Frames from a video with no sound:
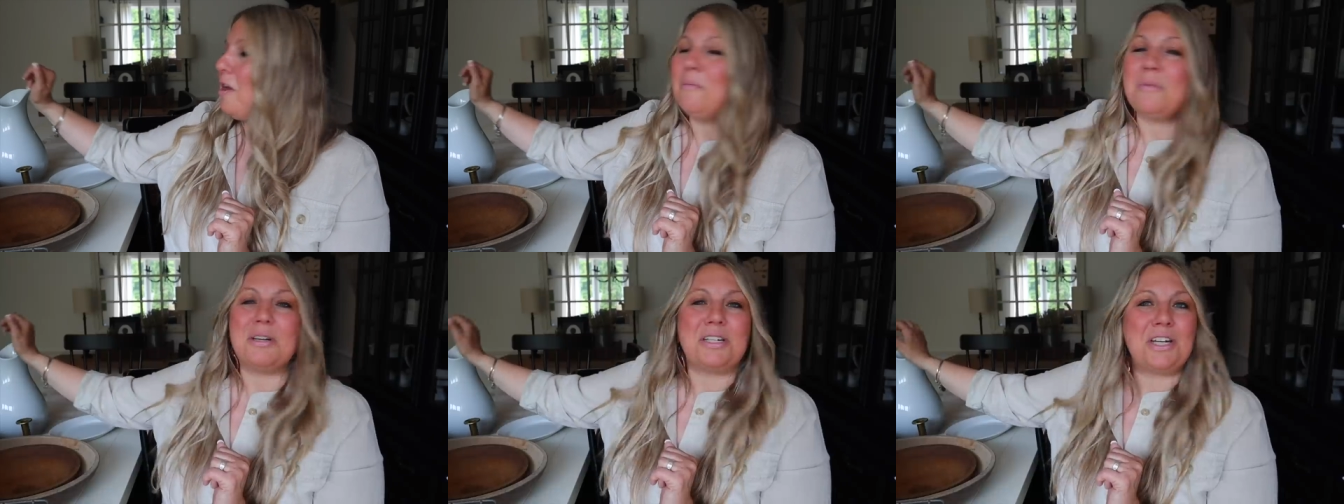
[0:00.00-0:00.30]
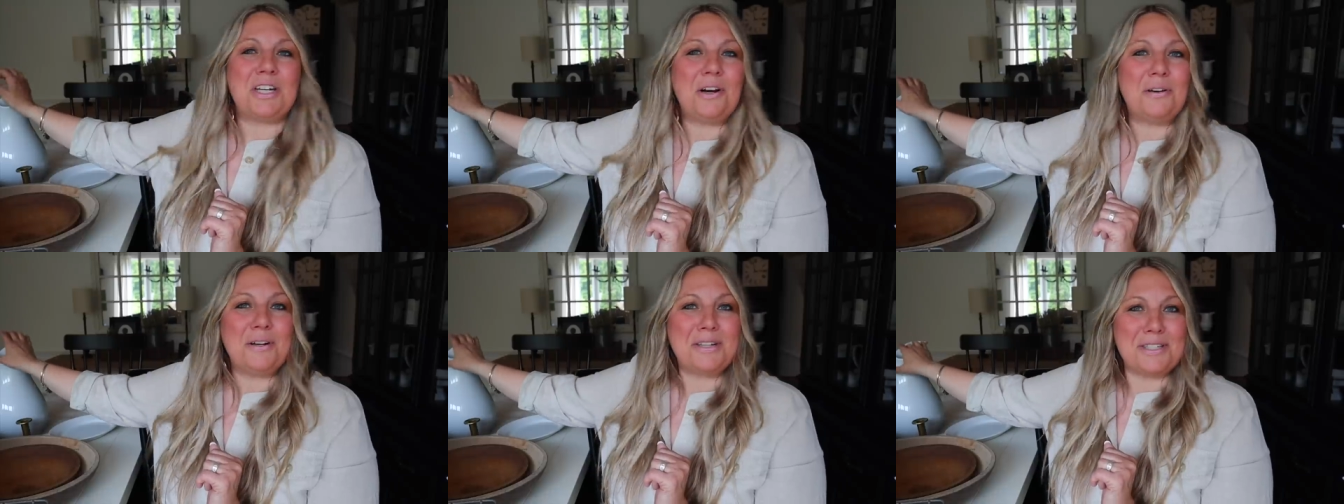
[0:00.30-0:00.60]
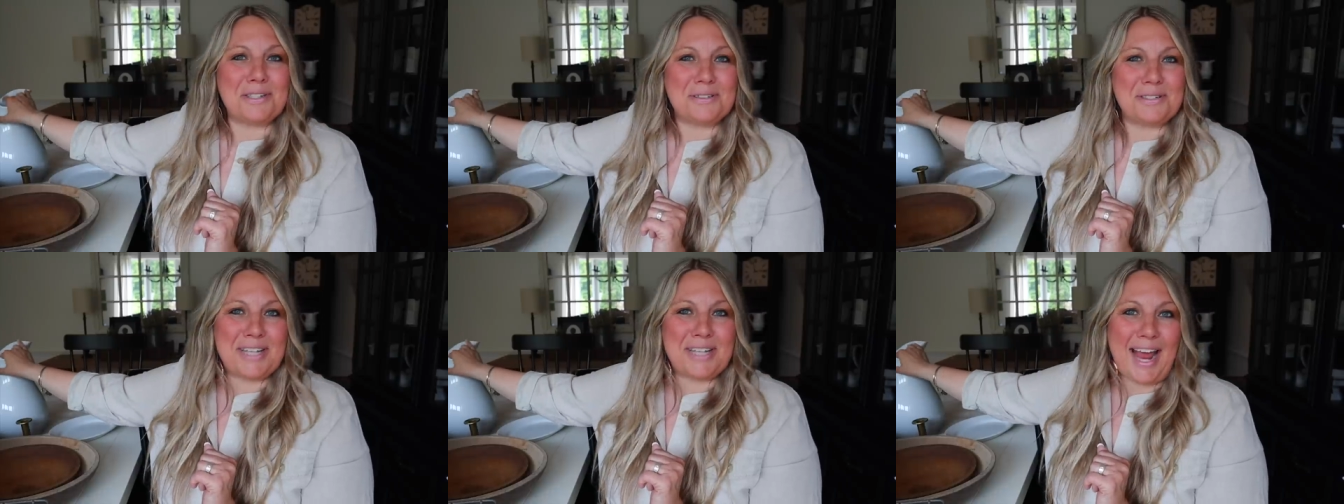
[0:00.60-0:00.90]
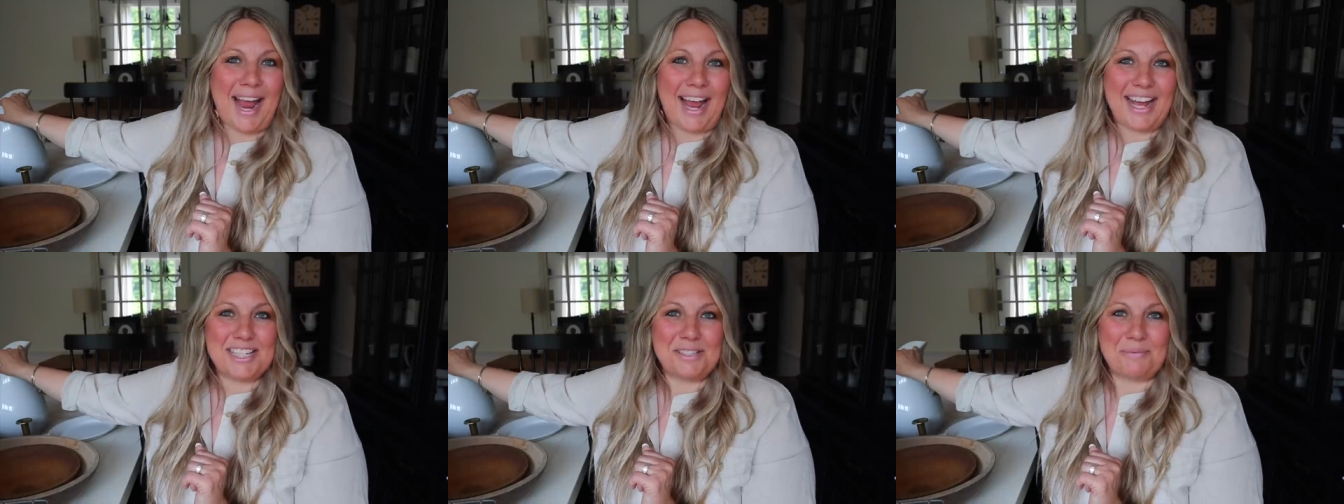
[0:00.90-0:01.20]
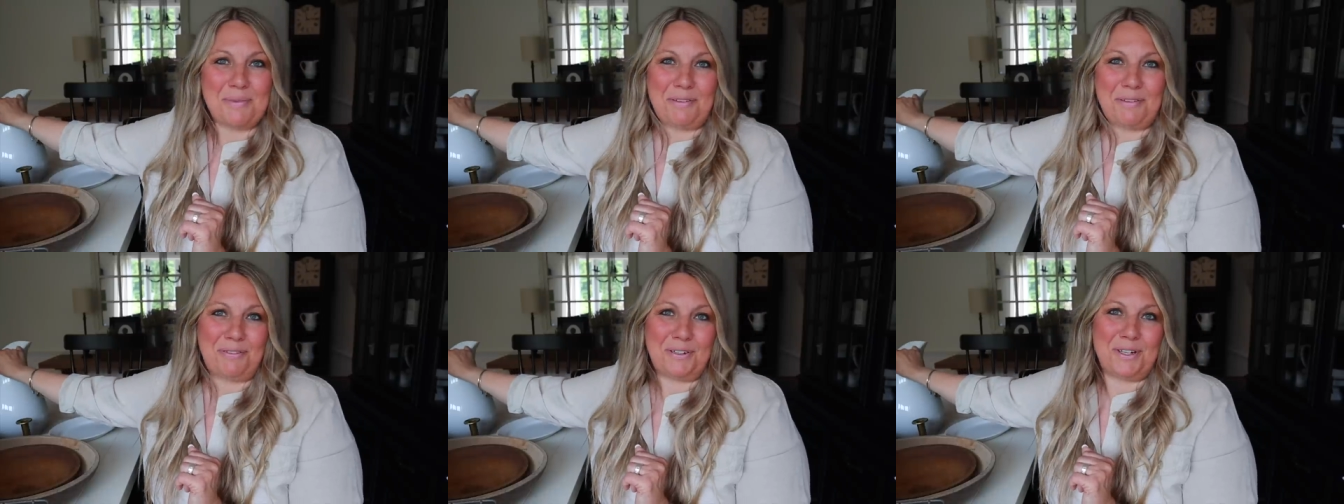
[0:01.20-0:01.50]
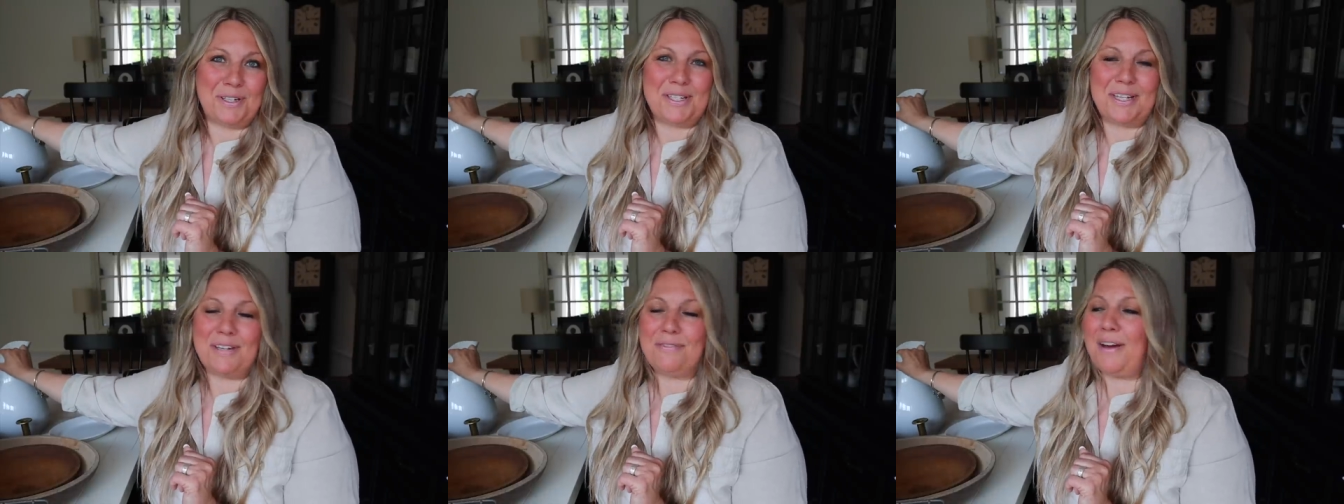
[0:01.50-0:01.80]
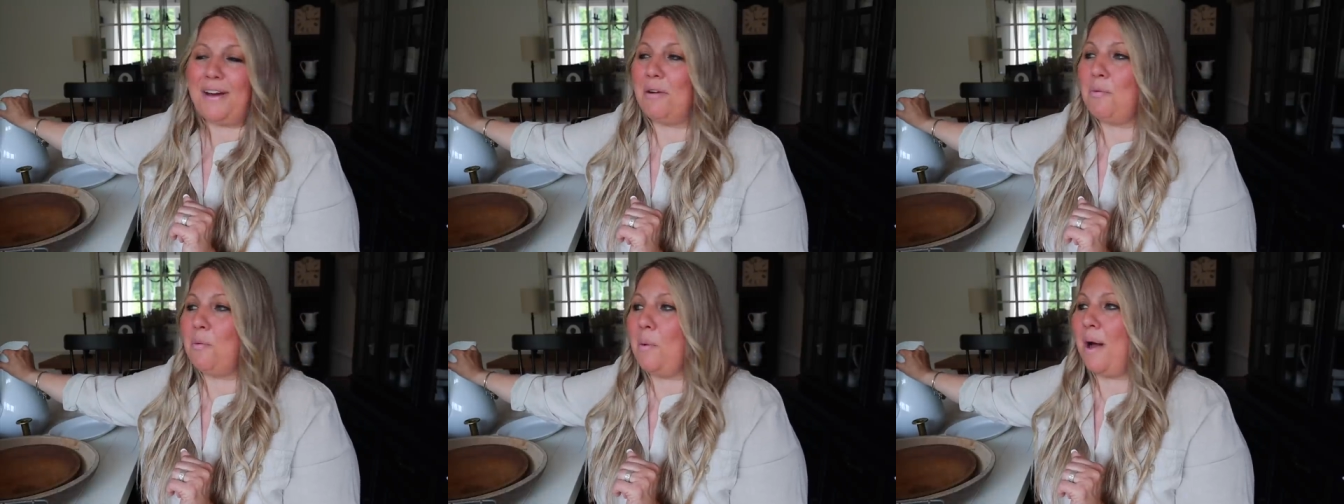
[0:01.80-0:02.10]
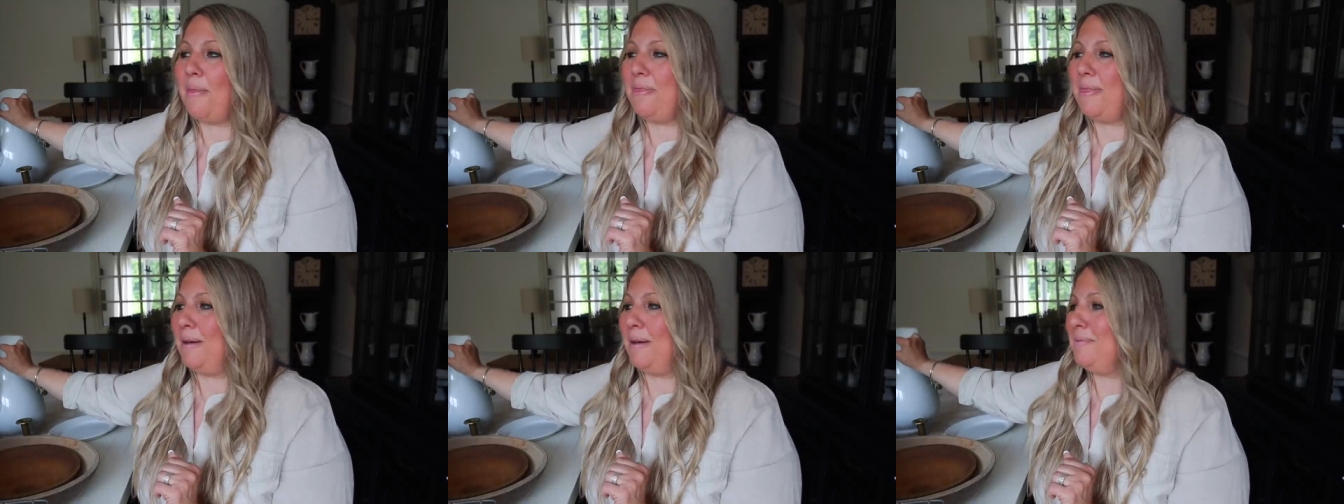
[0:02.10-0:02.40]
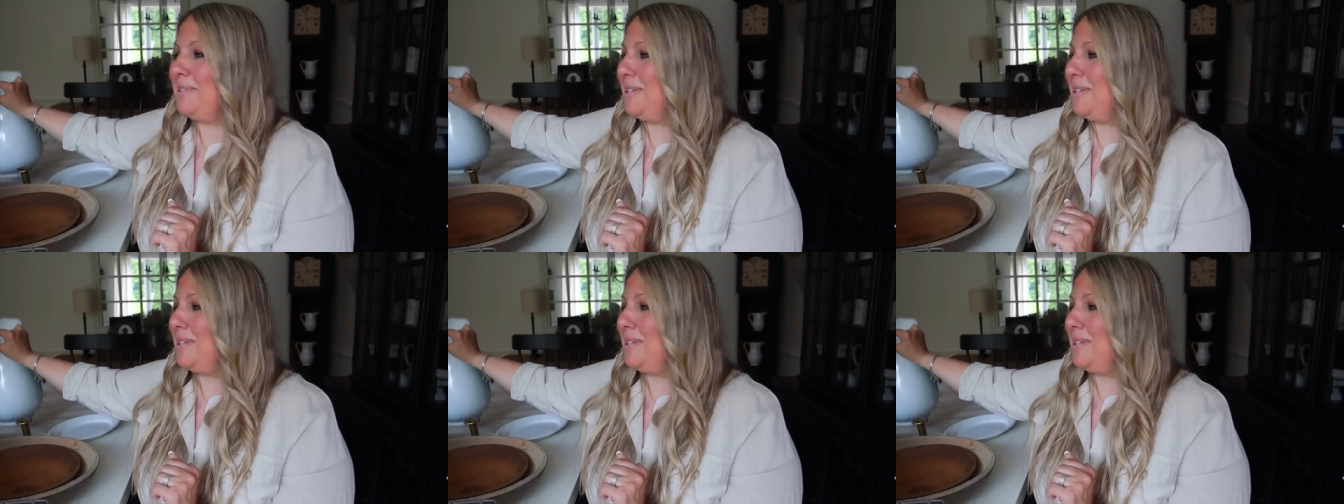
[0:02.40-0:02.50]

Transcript: But she always knows to ask me first if I want them.